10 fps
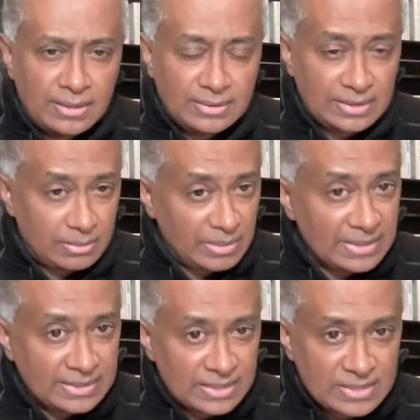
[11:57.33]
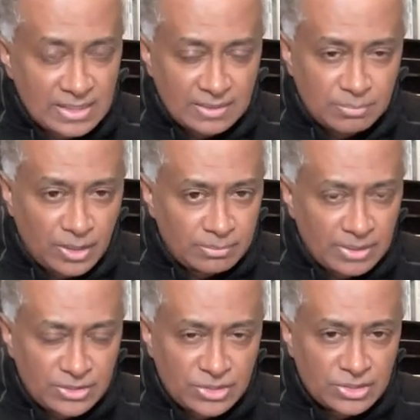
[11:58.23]
There are many things that product
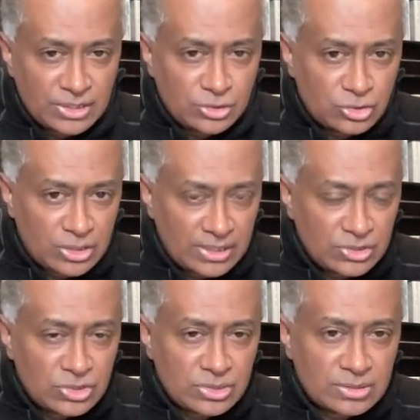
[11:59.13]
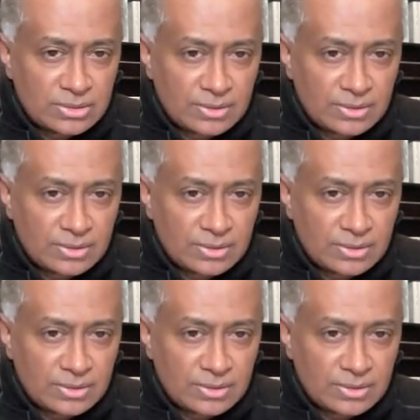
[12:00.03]
managers need to change.